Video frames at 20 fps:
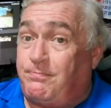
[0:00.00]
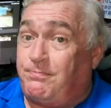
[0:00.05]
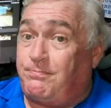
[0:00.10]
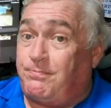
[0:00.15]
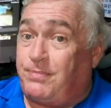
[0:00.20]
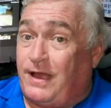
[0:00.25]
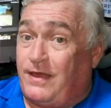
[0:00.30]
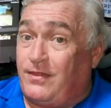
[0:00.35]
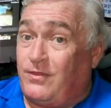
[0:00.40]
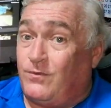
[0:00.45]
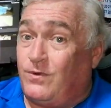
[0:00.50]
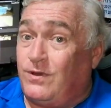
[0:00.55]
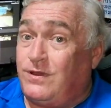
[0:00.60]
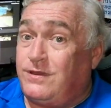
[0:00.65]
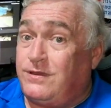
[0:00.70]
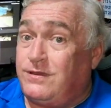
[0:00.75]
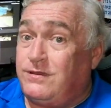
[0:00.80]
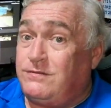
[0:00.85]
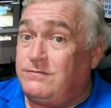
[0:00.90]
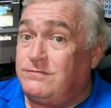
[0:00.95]
By the
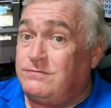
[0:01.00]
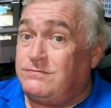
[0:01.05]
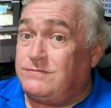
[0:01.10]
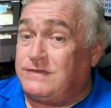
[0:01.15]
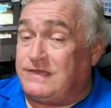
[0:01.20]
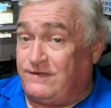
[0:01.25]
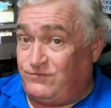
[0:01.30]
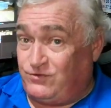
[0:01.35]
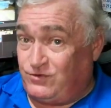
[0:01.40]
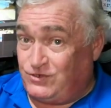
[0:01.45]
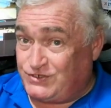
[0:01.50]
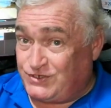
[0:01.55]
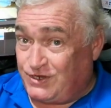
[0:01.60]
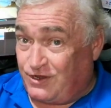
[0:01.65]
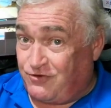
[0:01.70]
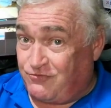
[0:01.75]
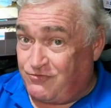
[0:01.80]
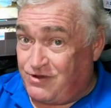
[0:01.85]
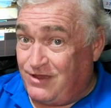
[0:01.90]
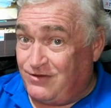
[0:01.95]
way, if you
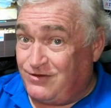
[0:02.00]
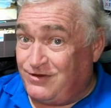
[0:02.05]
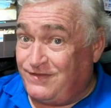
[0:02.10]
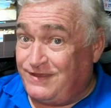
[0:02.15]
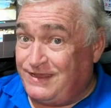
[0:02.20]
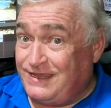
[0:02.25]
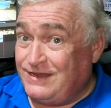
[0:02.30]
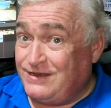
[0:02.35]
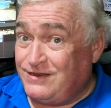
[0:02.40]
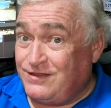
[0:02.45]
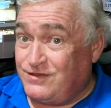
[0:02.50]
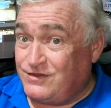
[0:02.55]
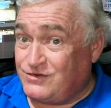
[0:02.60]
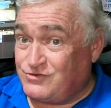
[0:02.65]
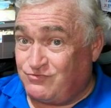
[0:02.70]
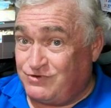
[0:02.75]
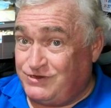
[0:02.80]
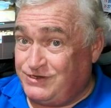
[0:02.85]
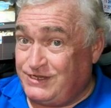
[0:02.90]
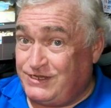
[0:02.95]
stuck around to the end of this
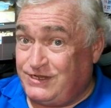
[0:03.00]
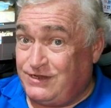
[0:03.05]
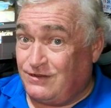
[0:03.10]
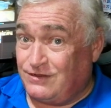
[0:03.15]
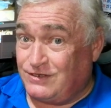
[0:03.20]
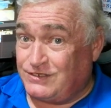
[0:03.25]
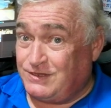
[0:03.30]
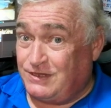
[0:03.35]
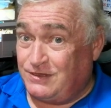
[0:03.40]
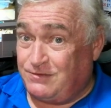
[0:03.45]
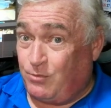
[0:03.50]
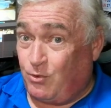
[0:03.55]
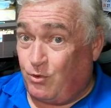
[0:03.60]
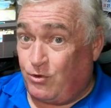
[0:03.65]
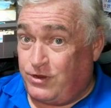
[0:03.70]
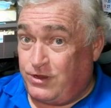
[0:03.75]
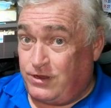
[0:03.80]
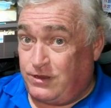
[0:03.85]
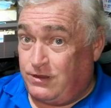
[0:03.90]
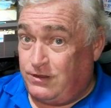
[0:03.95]
ridiculously
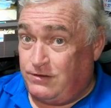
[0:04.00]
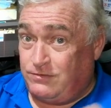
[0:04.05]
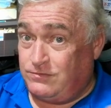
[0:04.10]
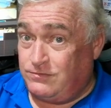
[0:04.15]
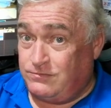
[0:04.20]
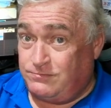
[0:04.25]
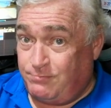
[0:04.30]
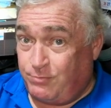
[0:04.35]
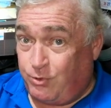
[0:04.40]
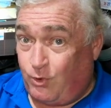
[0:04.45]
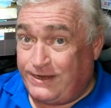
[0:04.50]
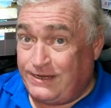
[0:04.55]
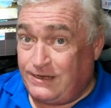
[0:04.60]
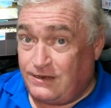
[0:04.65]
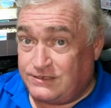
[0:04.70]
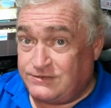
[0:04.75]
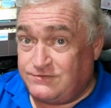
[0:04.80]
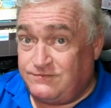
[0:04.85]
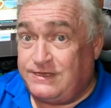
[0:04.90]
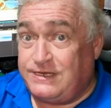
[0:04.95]
boring and
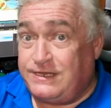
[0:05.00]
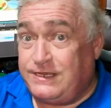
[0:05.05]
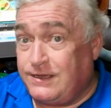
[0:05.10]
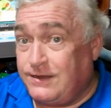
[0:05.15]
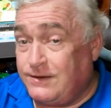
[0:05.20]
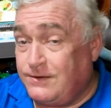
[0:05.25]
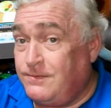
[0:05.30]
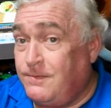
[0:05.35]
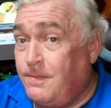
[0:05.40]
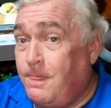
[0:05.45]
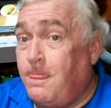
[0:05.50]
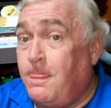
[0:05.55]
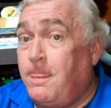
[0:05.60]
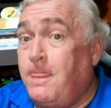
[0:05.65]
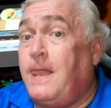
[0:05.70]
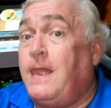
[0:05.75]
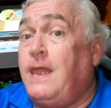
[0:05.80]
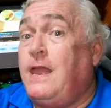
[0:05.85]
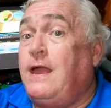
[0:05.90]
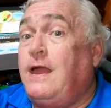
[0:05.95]
pointless video,
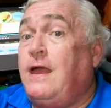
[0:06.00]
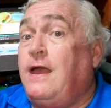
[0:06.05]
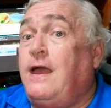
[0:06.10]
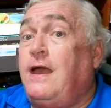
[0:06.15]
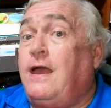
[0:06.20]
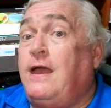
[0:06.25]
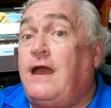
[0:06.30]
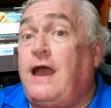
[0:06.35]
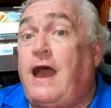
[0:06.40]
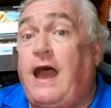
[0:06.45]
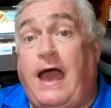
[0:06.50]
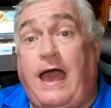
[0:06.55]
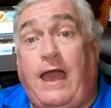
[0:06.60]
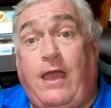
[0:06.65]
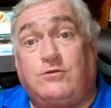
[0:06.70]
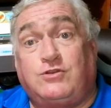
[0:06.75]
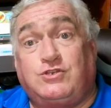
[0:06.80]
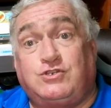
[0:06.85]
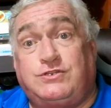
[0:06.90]
I should